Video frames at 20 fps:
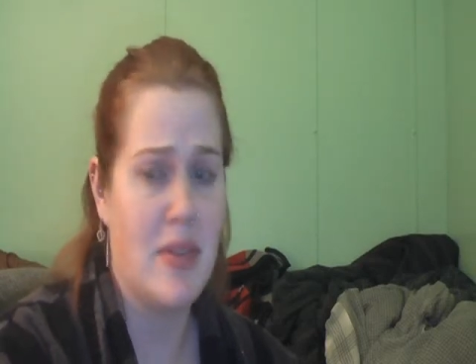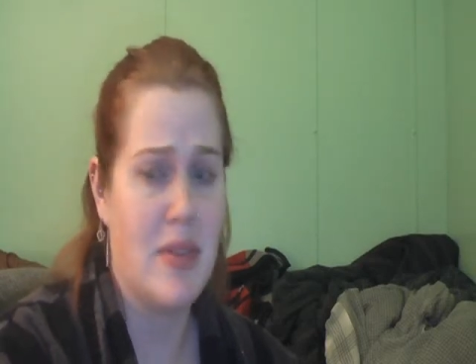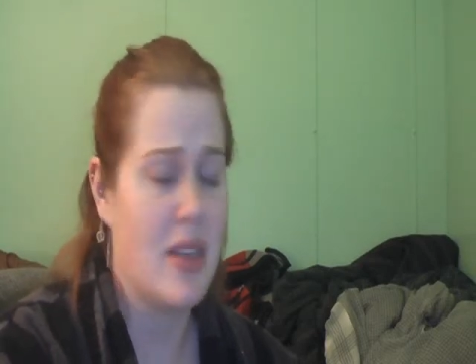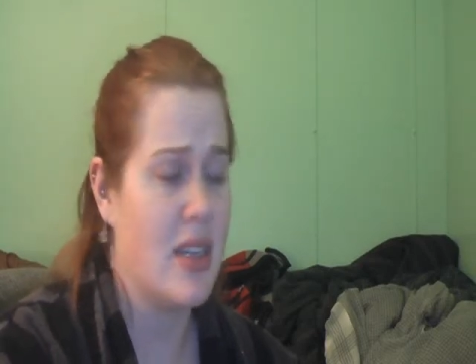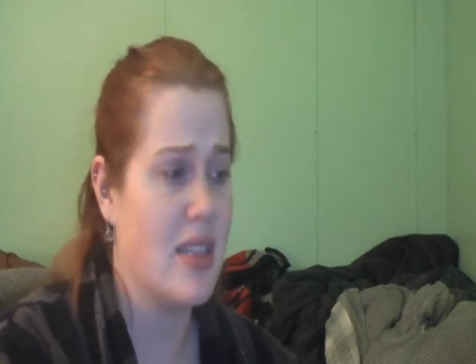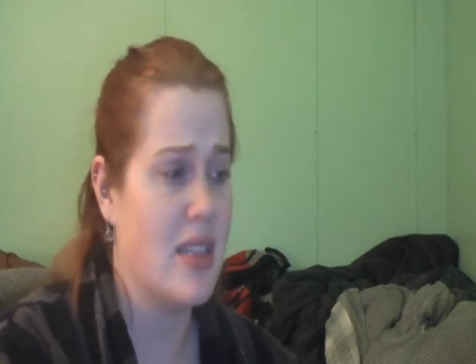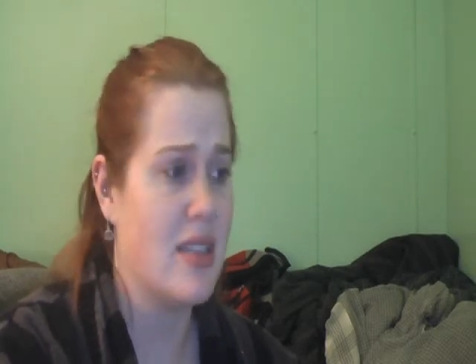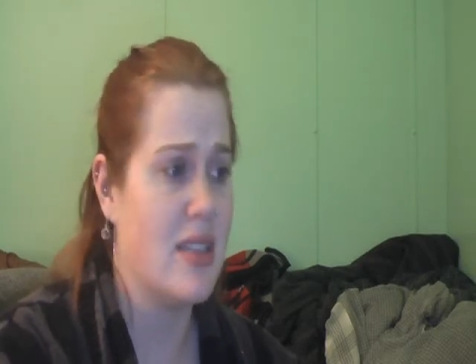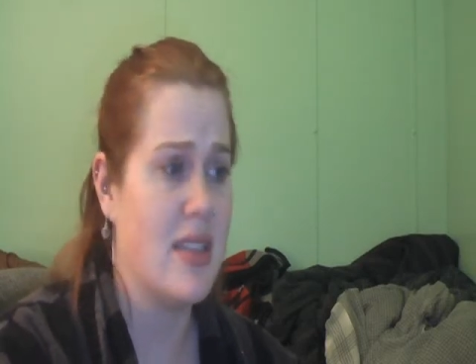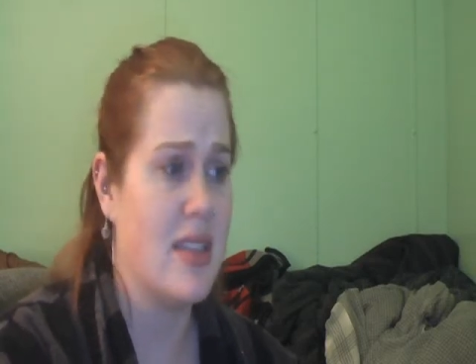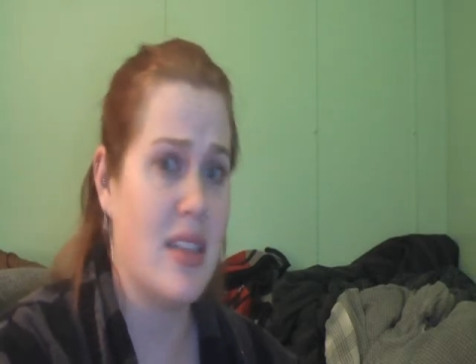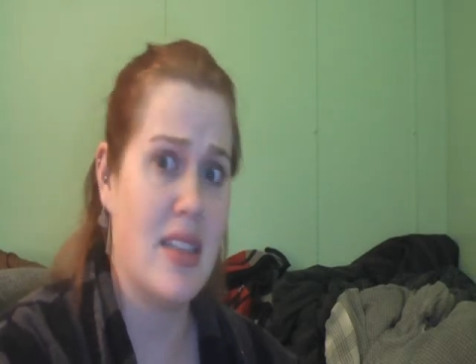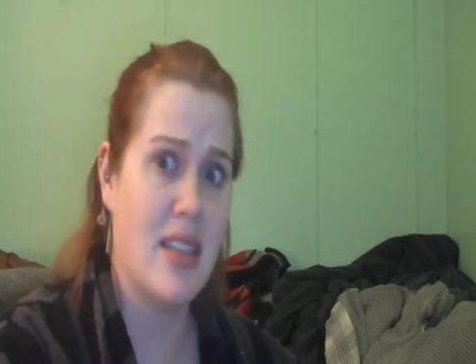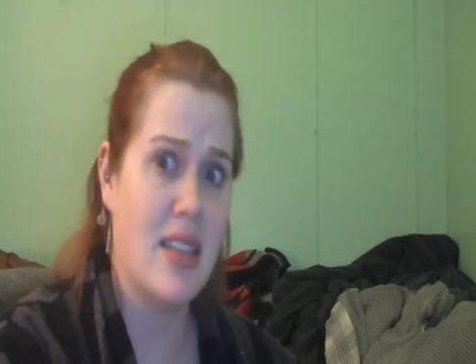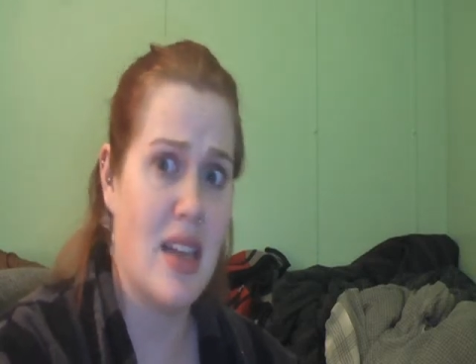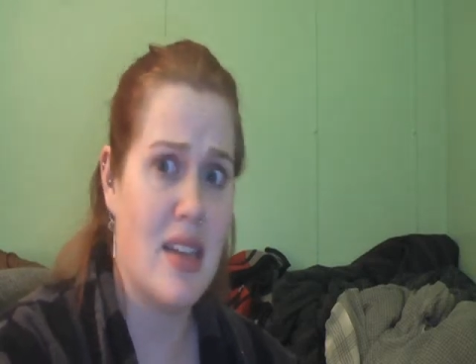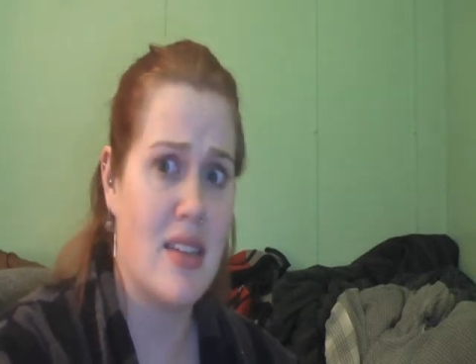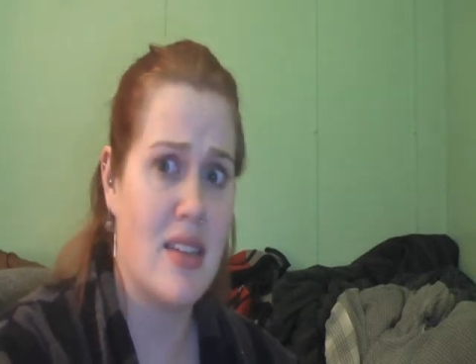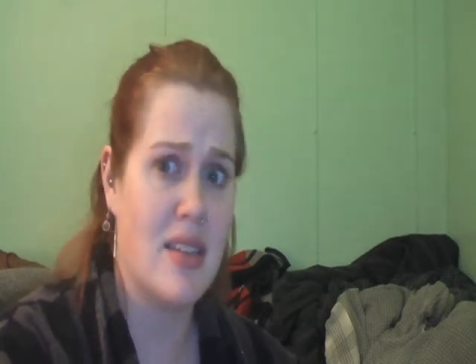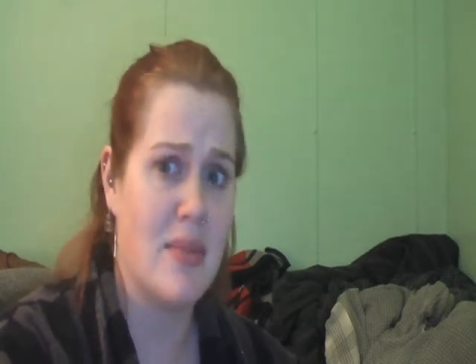because it
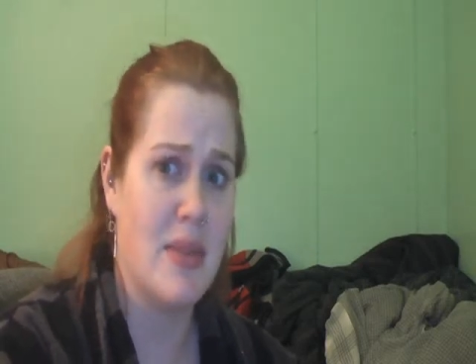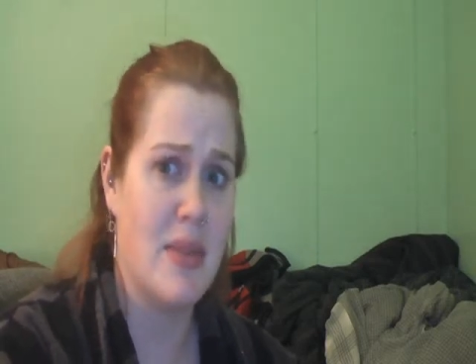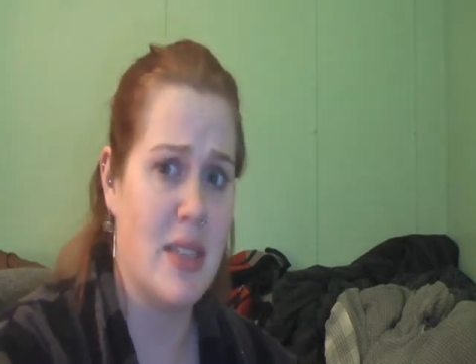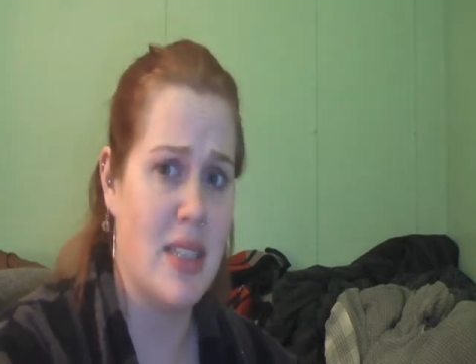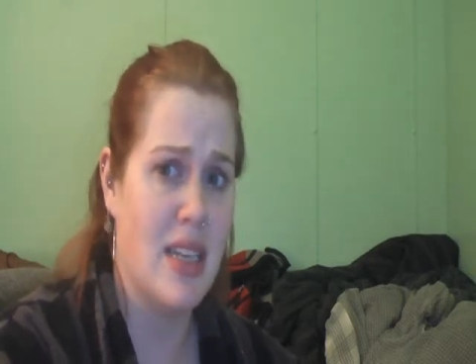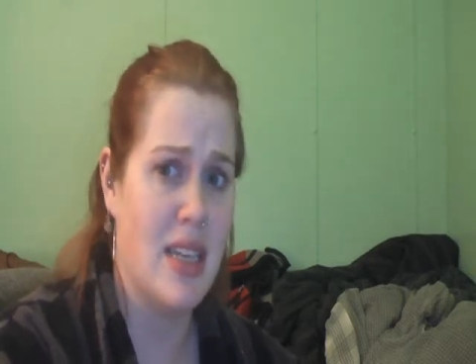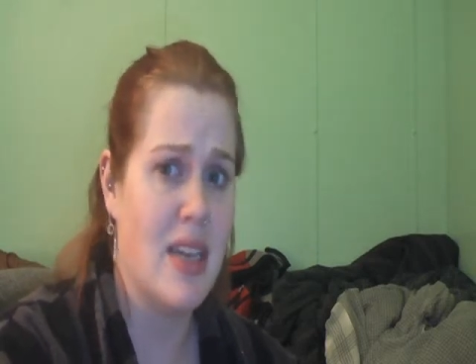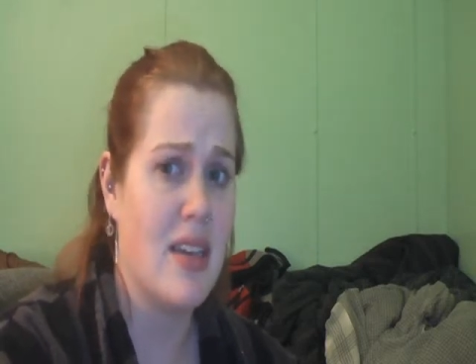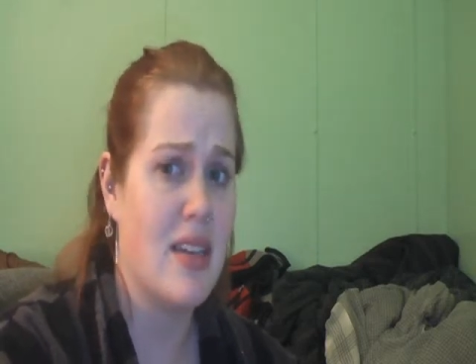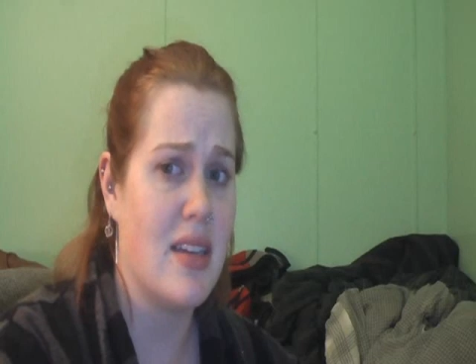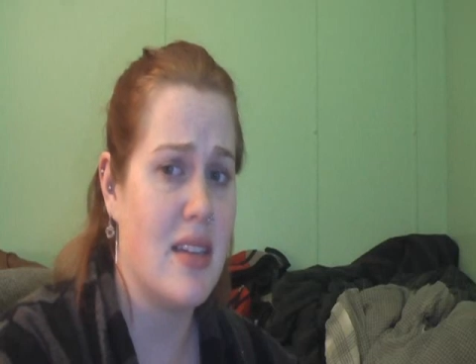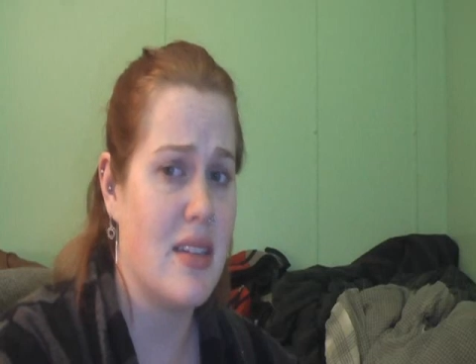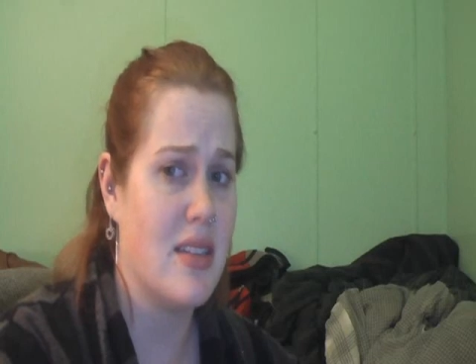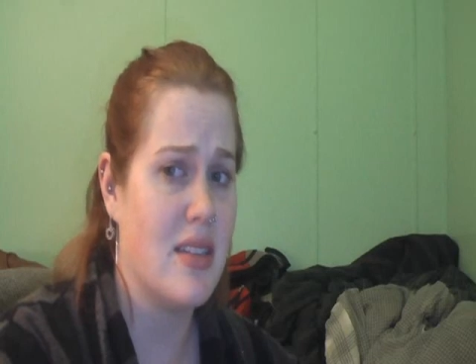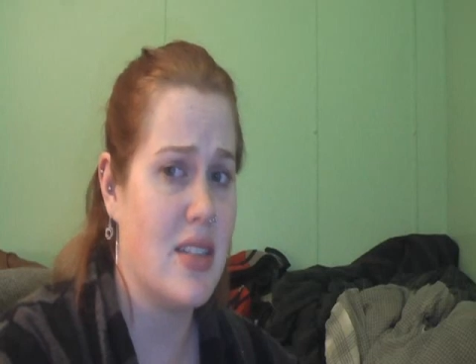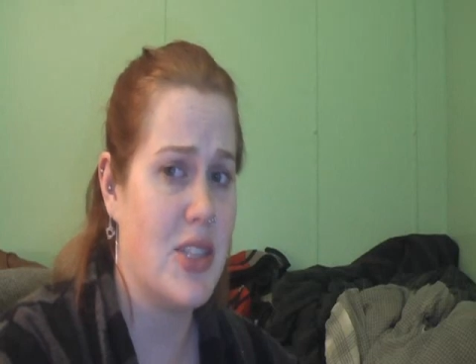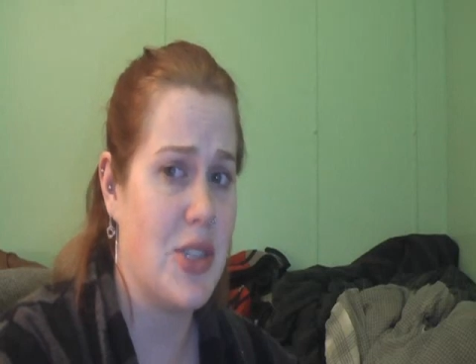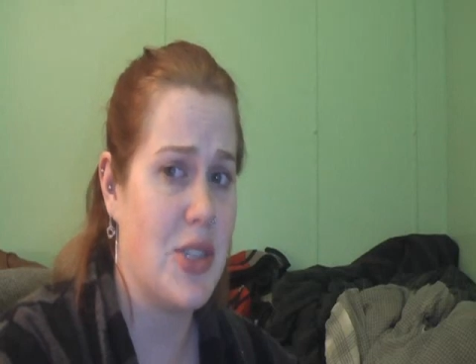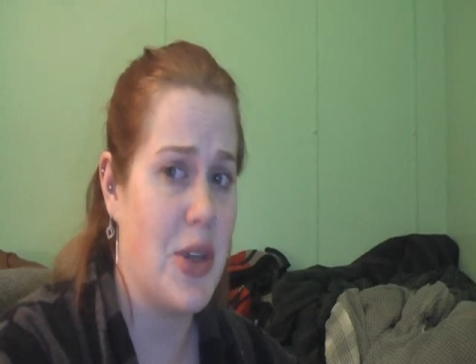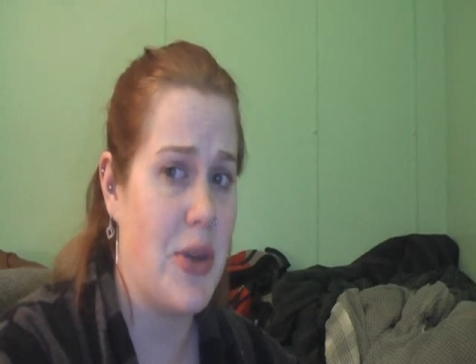sucks to be sick.
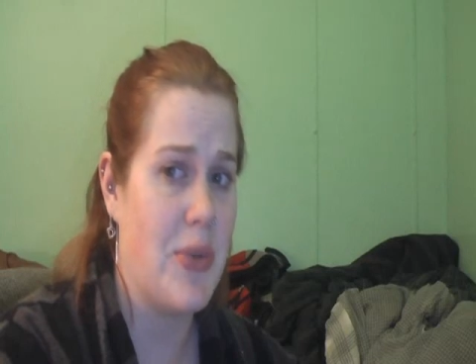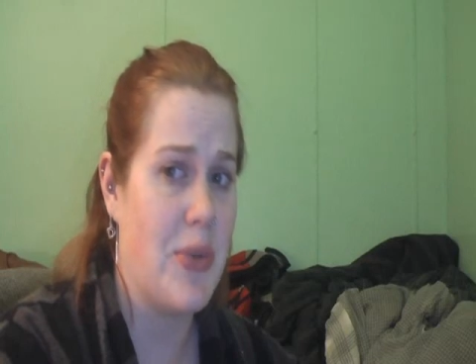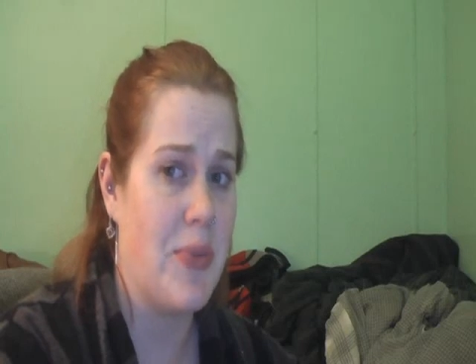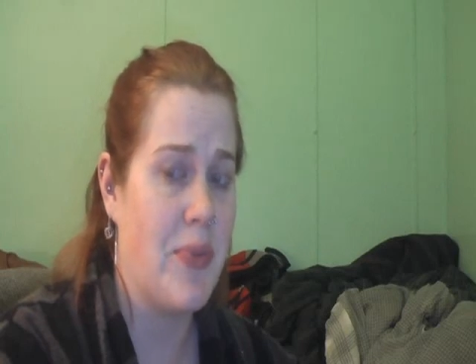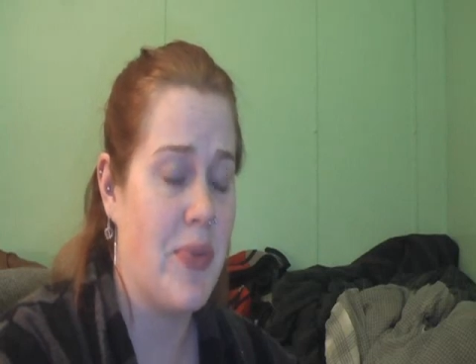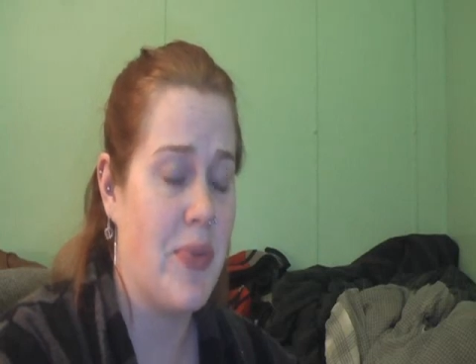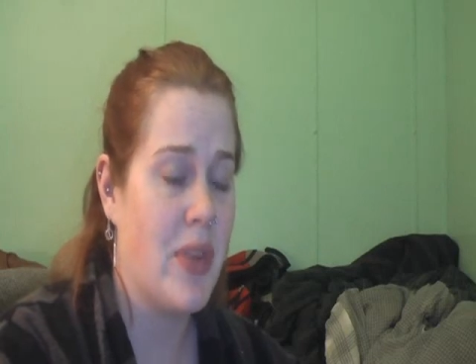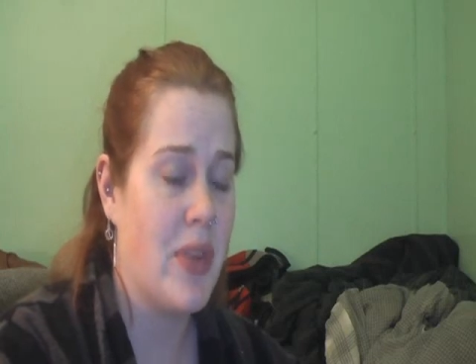So,